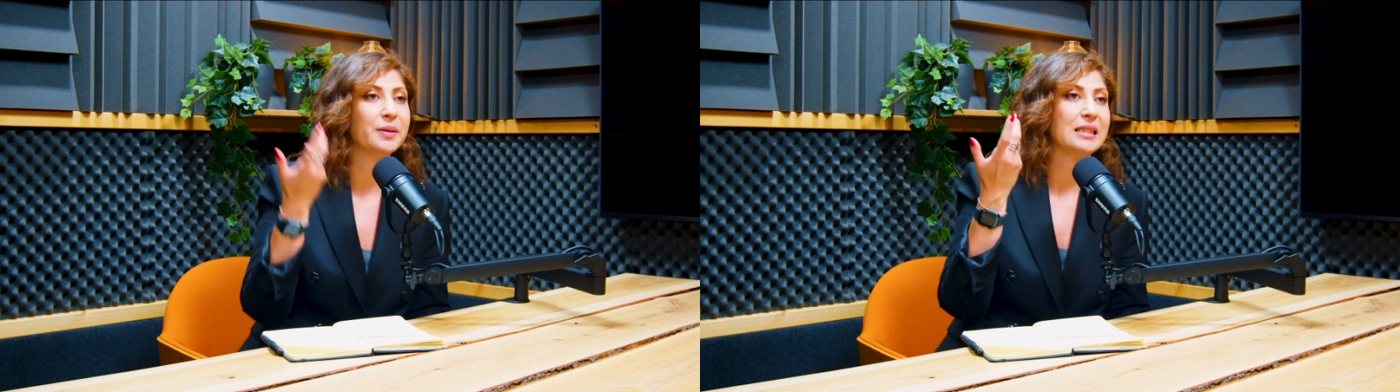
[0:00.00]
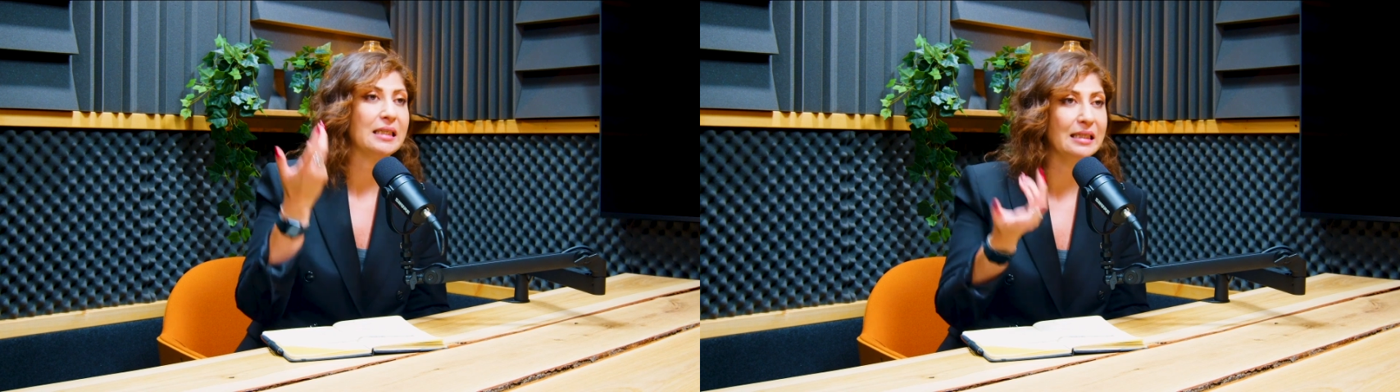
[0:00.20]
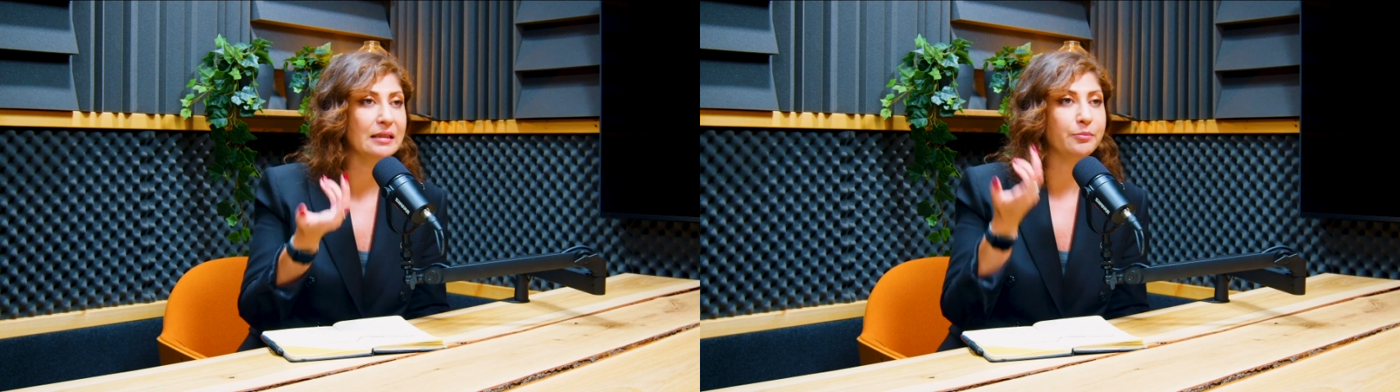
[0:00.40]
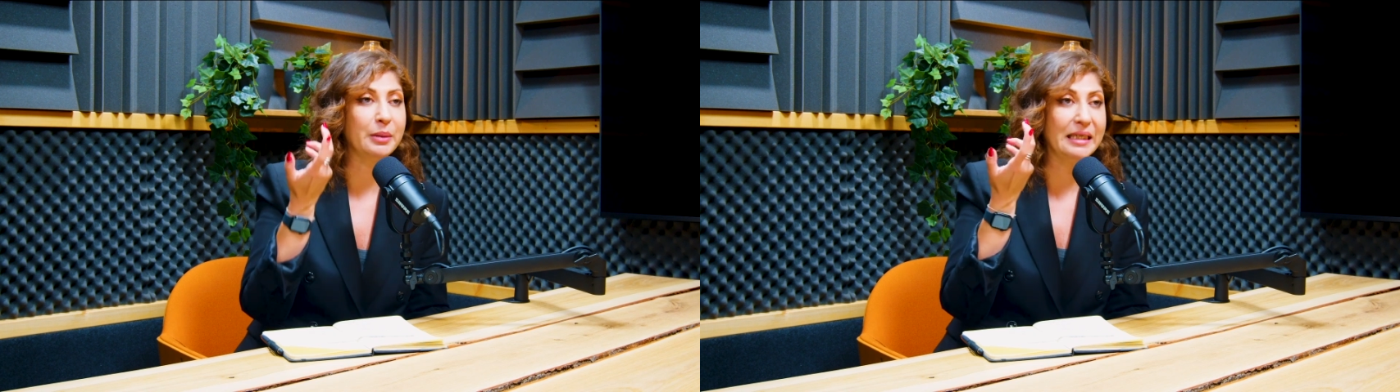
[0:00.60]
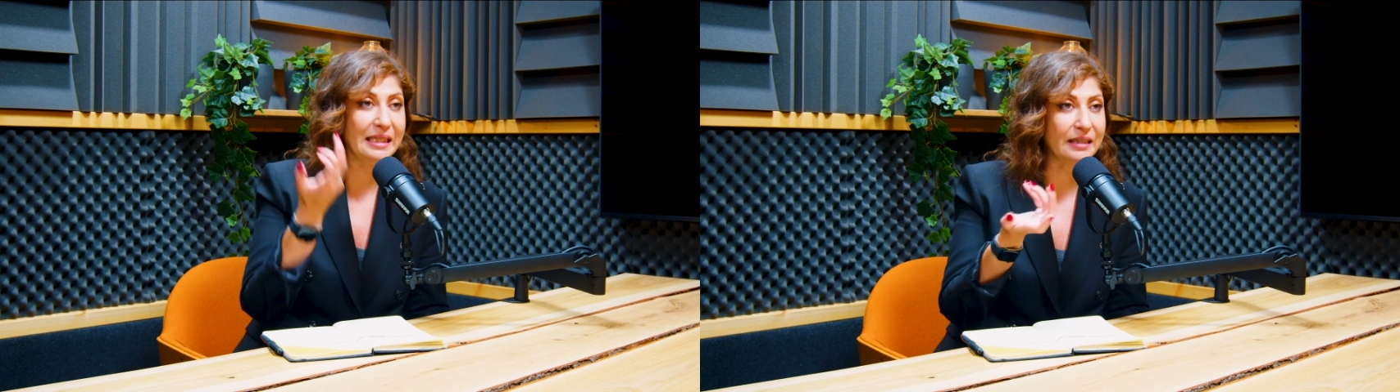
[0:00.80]
but
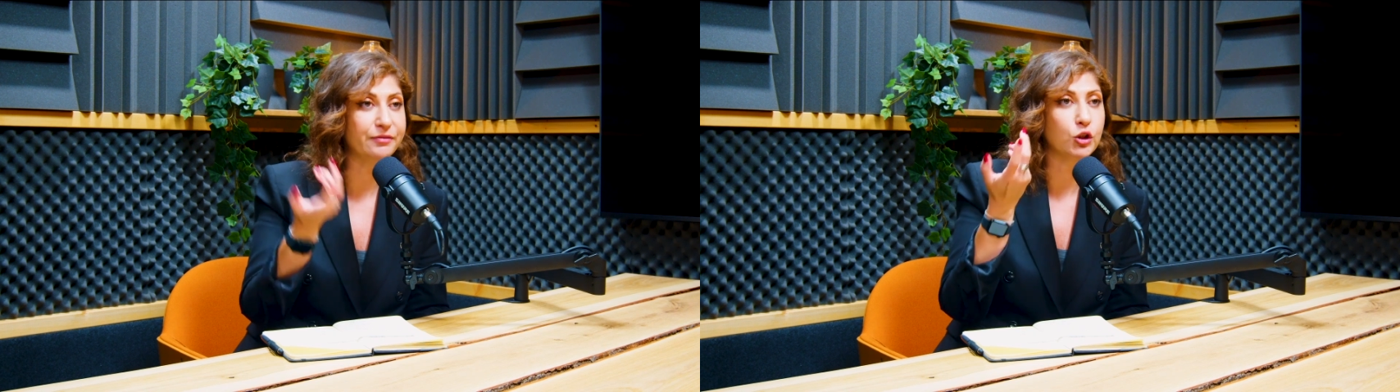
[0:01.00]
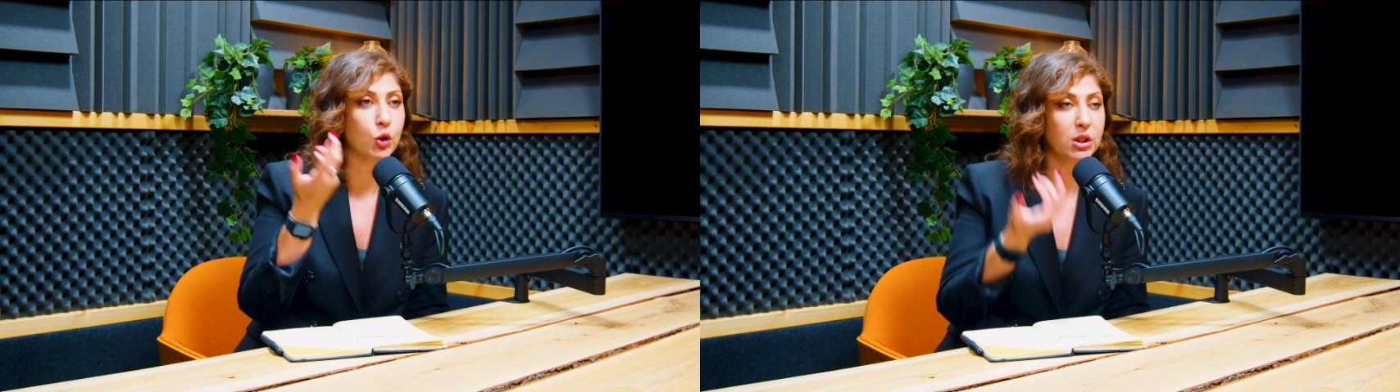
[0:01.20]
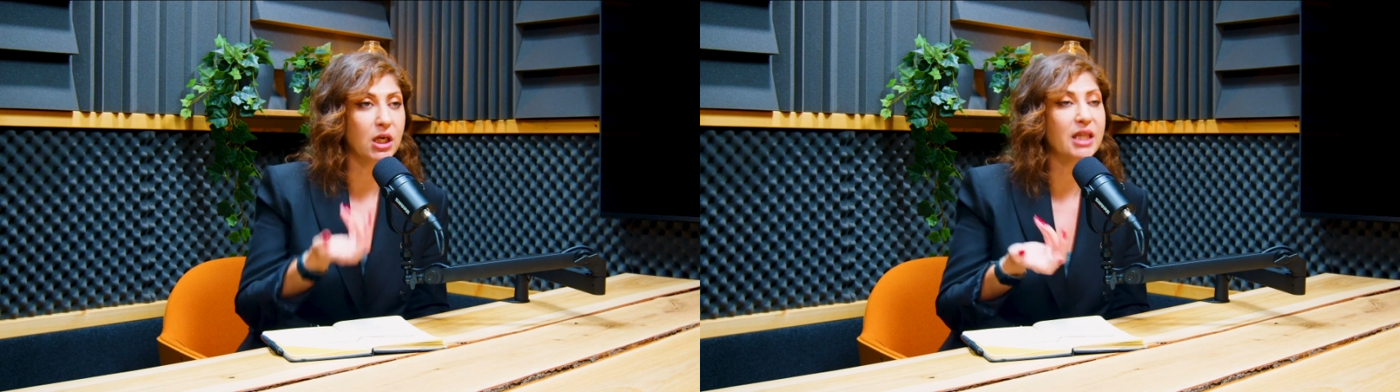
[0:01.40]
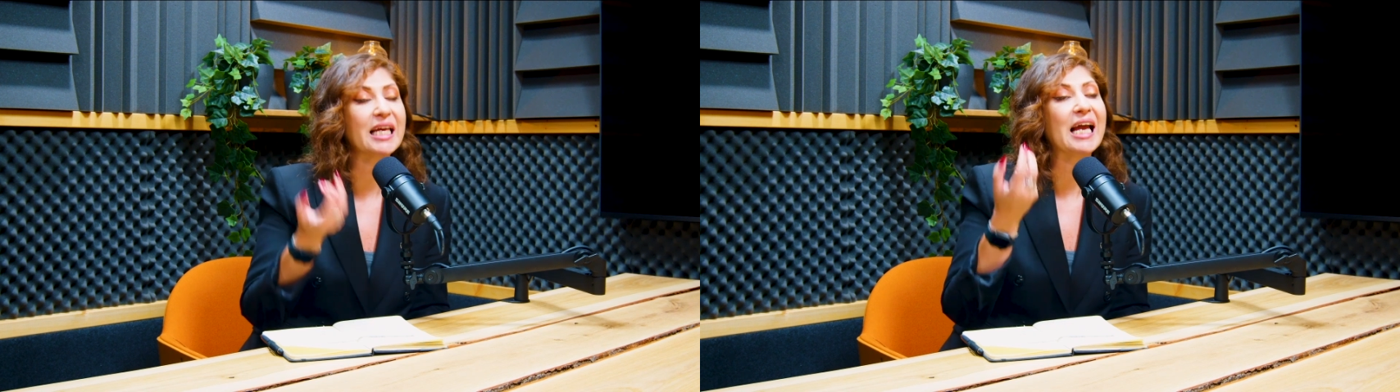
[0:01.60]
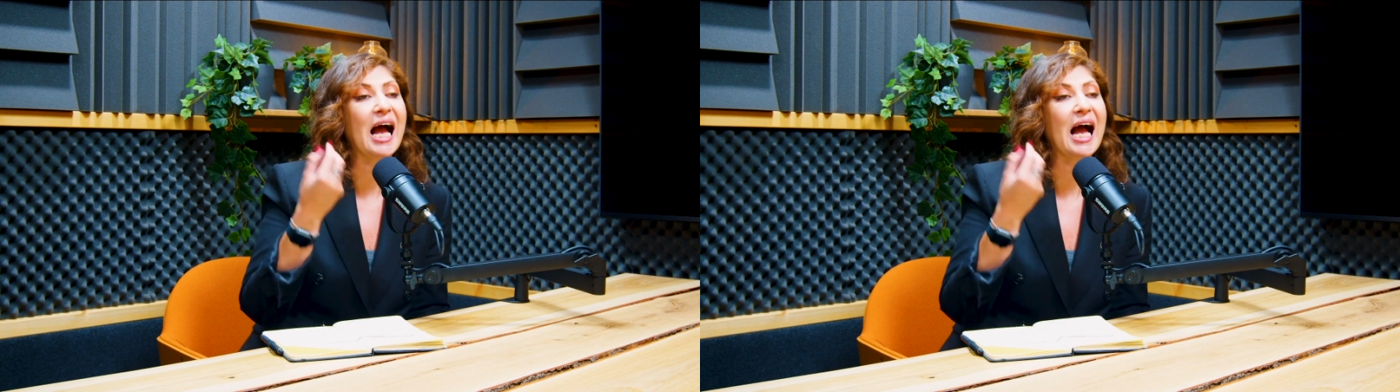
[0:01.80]
believe it or not, they